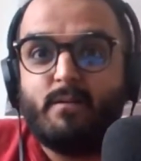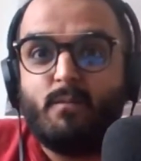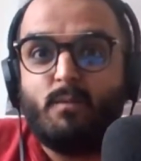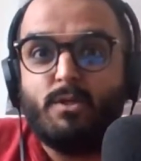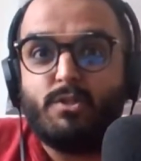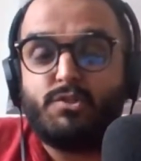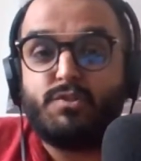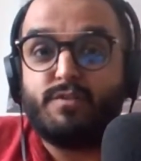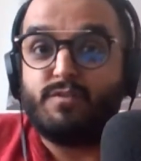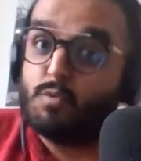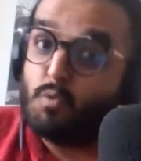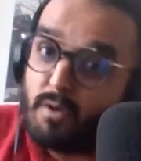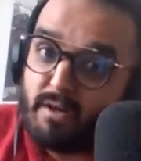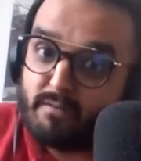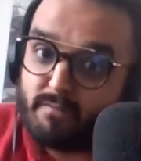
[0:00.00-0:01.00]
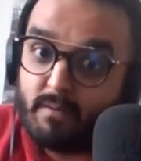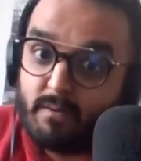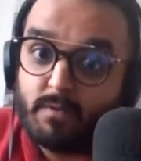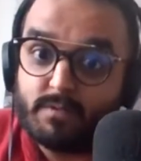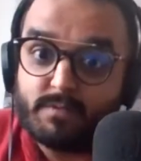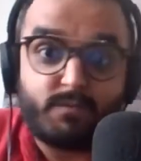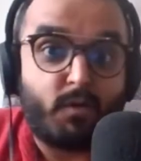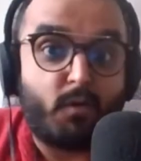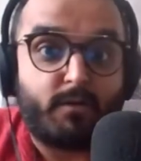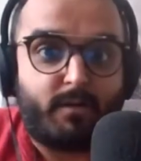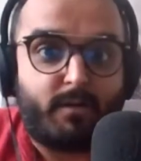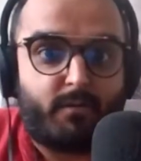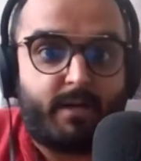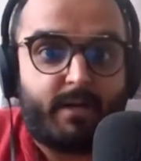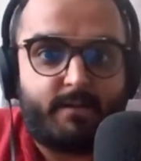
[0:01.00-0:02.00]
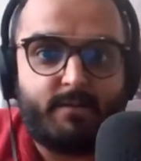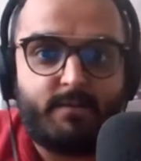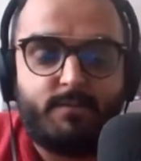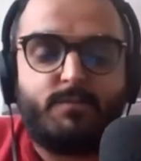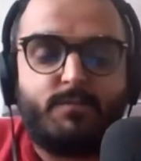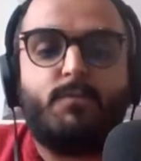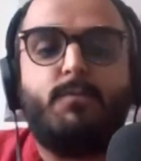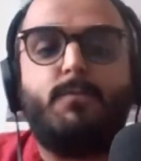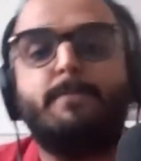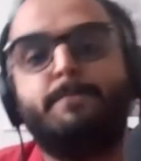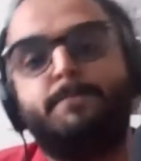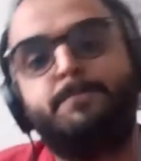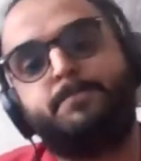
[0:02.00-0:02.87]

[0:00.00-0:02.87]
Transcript: which is good in a way because it's lockdown, right? So,